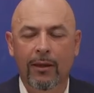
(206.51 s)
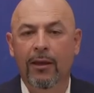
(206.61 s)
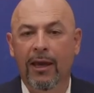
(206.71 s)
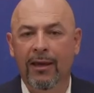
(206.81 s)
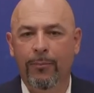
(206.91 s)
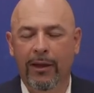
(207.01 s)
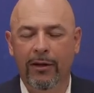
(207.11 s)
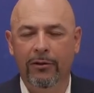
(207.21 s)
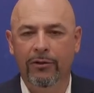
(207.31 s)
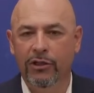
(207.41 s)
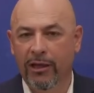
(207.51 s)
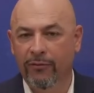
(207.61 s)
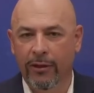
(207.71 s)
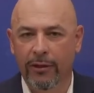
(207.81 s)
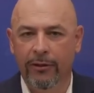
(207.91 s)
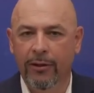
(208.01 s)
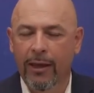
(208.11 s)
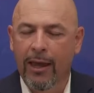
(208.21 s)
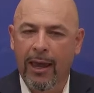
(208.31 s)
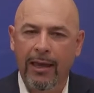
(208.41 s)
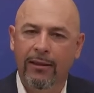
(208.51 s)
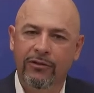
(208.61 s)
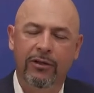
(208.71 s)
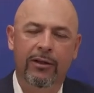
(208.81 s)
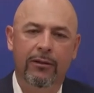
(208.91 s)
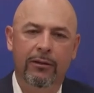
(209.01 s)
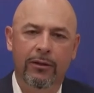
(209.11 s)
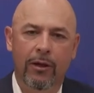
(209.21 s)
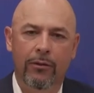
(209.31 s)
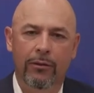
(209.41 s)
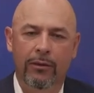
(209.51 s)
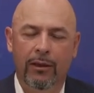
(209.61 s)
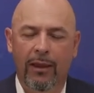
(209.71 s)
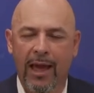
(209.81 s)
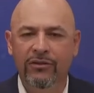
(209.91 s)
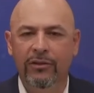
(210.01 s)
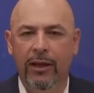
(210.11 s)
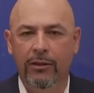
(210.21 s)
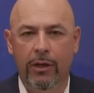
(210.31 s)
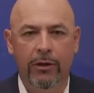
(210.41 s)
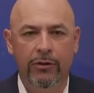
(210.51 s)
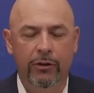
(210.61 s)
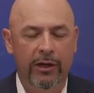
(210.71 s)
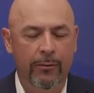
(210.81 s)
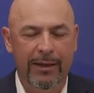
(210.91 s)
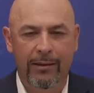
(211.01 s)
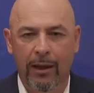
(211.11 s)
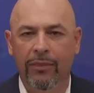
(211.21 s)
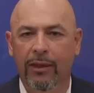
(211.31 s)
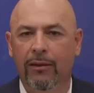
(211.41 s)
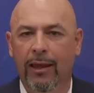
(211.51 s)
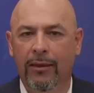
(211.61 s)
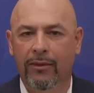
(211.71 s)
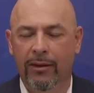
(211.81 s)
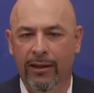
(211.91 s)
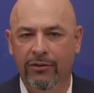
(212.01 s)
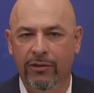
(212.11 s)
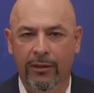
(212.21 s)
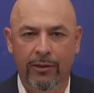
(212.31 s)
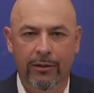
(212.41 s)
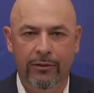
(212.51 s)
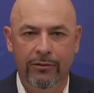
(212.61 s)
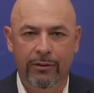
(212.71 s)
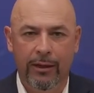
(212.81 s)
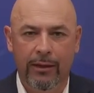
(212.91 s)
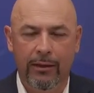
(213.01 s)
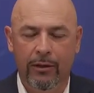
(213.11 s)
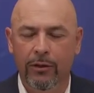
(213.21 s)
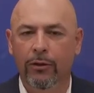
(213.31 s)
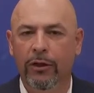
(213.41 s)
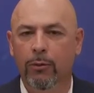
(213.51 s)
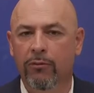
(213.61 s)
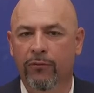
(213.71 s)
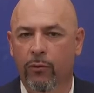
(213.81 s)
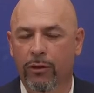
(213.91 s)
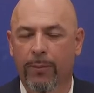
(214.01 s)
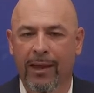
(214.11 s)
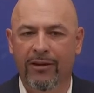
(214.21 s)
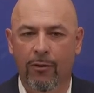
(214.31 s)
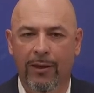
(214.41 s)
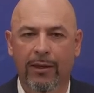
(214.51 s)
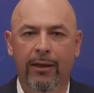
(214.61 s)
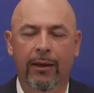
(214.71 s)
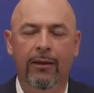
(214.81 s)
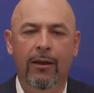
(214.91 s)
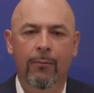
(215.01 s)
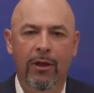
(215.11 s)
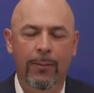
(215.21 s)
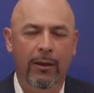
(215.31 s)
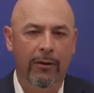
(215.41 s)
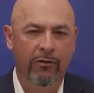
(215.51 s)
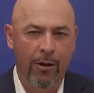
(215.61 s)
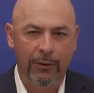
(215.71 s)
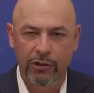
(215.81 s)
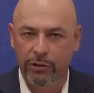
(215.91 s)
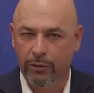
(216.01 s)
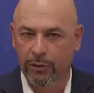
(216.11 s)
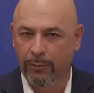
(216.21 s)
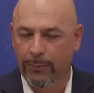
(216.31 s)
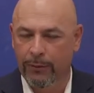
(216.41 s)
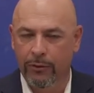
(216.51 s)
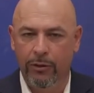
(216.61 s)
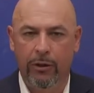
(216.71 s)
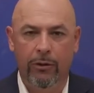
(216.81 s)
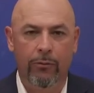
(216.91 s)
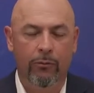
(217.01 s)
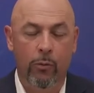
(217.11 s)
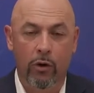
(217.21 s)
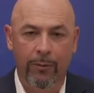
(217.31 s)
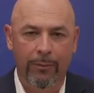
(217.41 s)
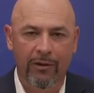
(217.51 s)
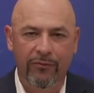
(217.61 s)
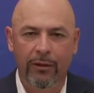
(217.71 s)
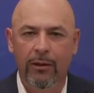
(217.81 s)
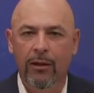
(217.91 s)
Hey, Peter, Jeff here. Hey, listen, you know, the last 10 years are going to be nothing like the next 10 years. And earlier, before the pandemic hit, people like Robert Shiller, people you know, Warren Buffett,